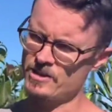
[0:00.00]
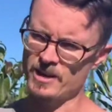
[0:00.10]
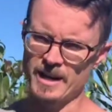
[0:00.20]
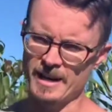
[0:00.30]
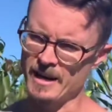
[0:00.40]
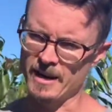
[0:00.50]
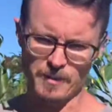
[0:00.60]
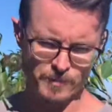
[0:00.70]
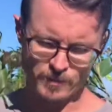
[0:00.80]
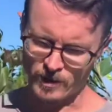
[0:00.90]
try it out, I
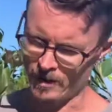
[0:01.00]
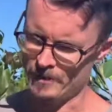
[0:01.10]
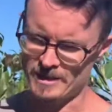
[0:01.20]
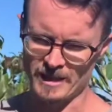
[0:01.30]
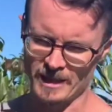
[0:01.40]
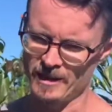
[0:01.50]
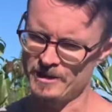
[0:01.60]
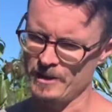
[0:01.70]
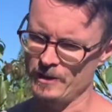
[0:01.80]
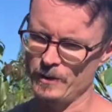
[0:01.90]
promise, I
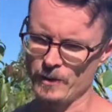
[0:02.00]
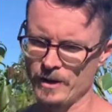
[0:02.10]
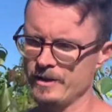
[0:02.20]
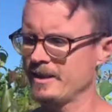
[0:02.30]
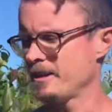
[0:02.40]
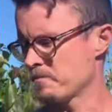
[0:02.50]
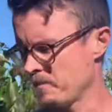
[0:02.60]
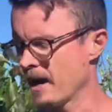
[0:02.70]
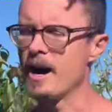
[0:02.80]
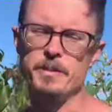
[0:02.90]
guarantee it'll work, then
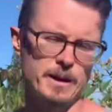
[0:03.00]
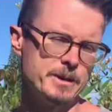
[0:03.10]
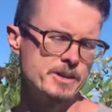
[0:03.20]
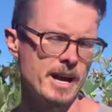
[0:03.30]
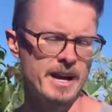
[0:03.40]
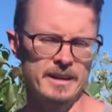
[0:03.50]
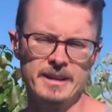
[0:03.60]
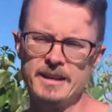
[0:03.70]
yeah, I'll probably try it.